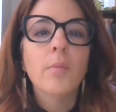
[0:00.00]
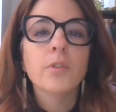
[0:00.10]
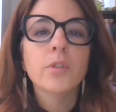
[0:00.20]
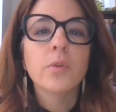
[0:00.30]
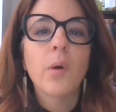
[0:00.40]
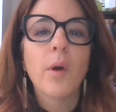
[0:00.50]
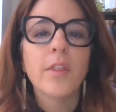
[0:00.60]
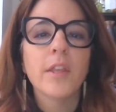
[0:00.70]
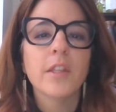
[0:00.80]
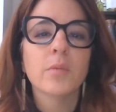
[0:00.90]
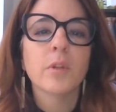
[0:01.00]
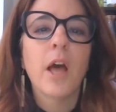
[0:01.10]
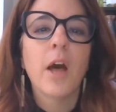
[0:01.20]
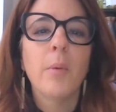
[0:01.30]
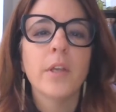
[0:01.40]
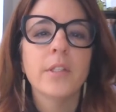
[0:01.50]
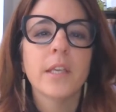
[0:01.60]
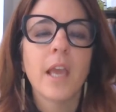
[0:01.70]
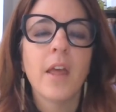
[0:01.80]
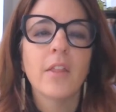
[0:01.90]
So no, I think this will help us
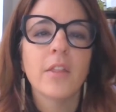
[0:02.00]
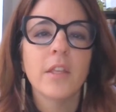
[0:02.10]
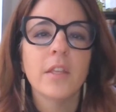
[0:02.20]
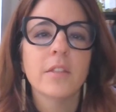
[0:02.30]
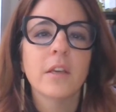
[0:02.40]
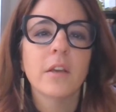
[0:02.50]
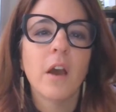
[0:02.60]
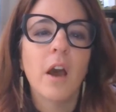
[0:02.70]
get these